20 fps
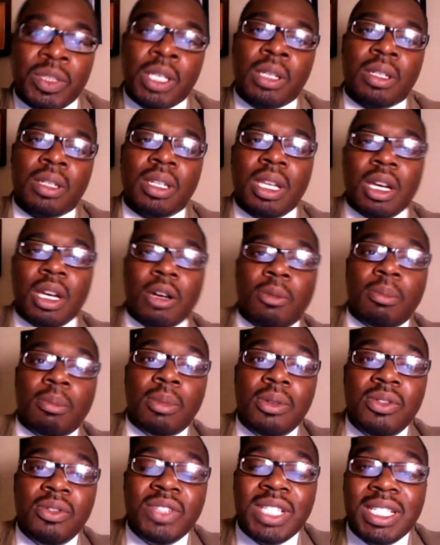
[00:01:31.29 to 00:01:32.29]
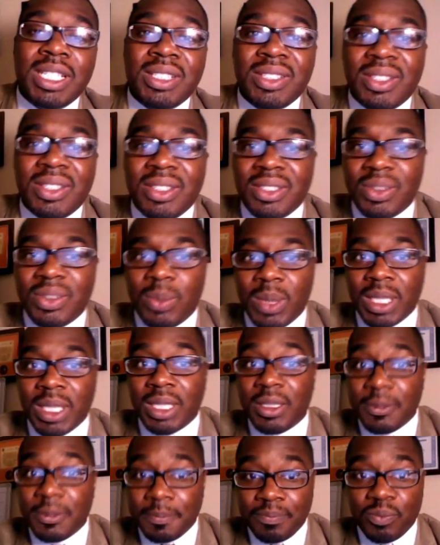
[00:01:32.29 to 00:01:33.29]
Now, moving into this week,
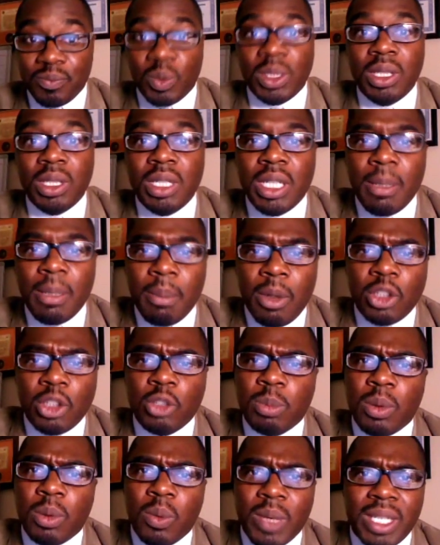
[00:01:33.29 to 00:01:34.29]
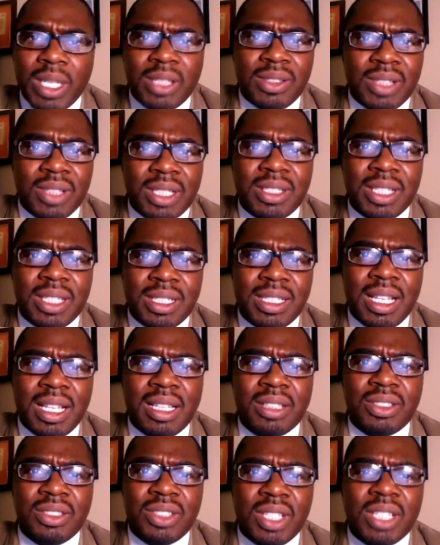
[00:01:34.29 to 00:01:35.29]
we look at multiple ways that
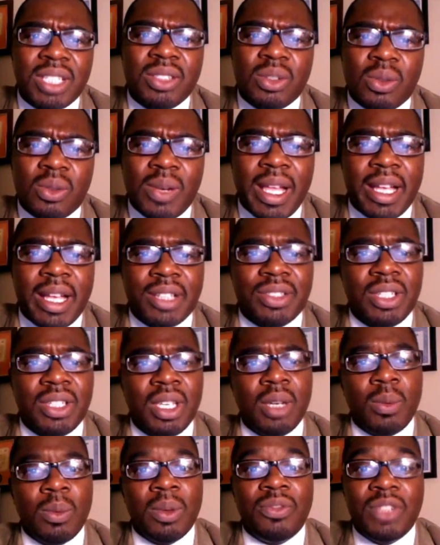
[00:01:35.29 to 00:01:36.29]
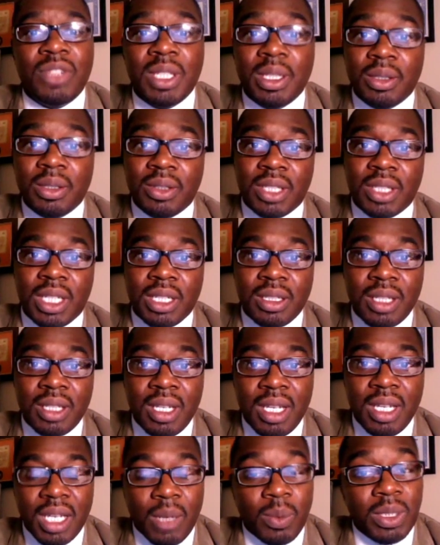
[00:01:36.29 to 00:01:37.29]
technology interacts with the internet,
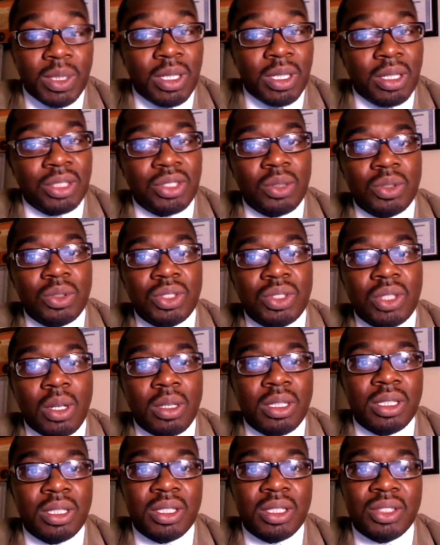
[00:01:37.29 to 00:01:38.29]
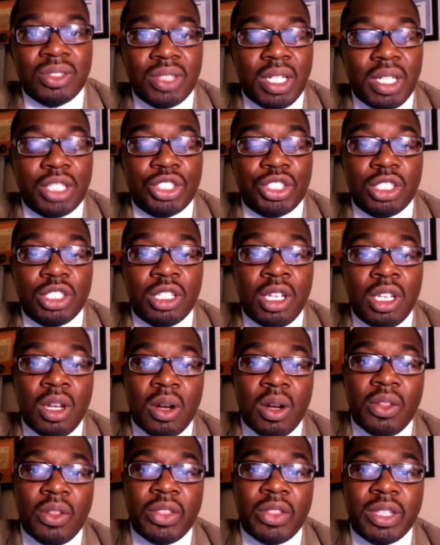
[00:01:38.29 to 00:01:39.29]
and we also start a discussion
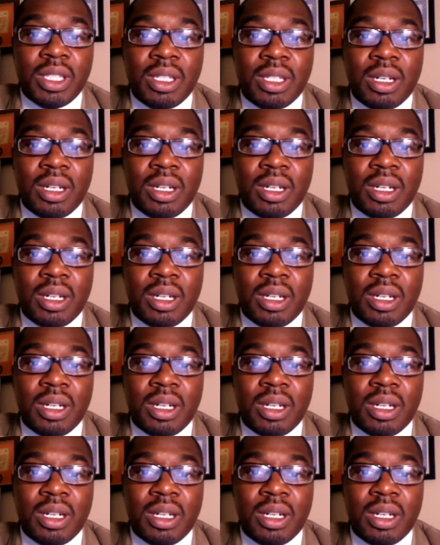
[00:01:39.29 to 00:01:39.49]
on